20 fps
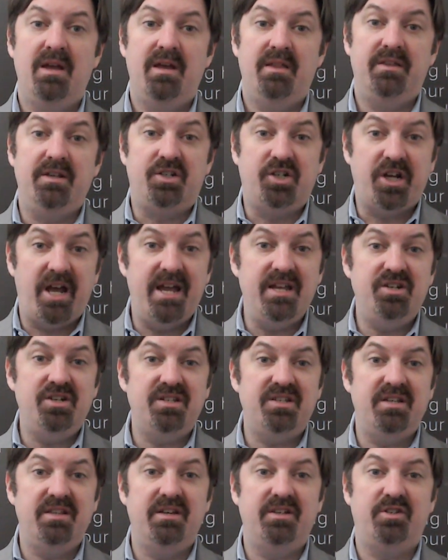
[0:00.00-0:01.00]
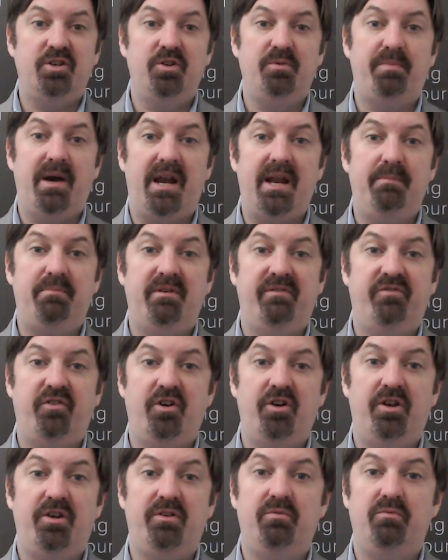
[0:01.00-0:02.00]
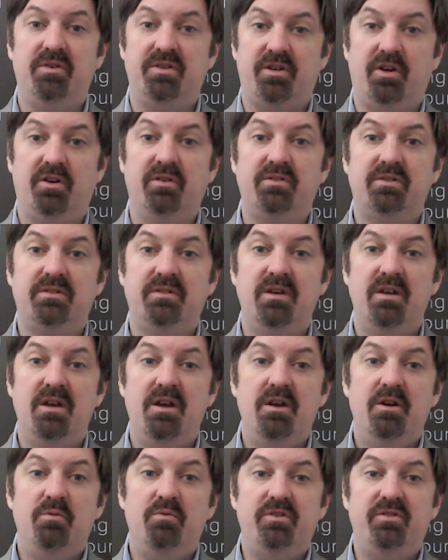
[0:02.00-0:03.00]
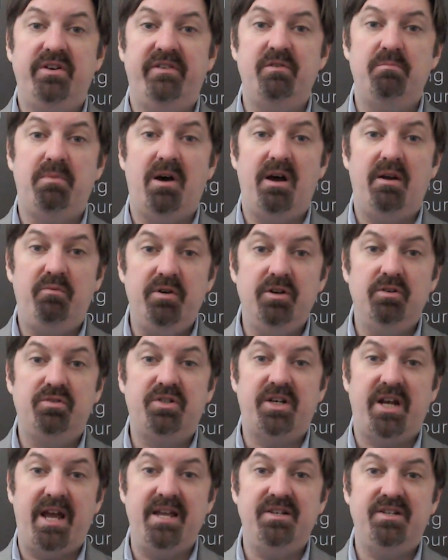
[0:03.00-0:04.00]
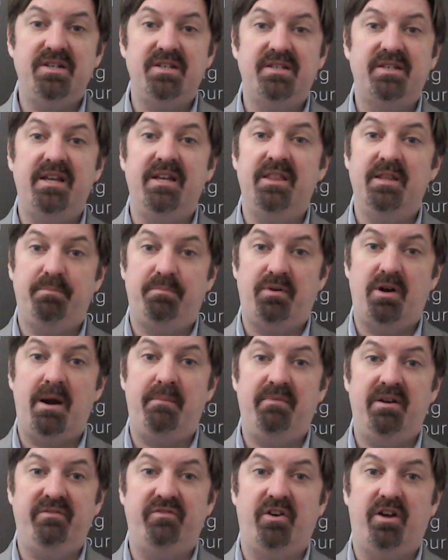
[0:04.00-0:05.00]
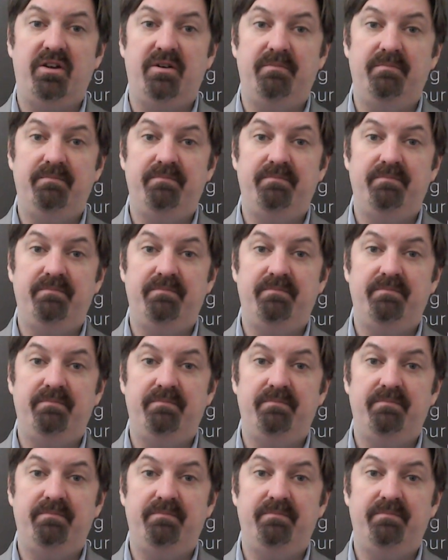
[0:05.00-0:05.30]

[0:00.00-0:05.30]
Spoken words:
The changes in the two-party preferred results were driven by real changes in the primary vote.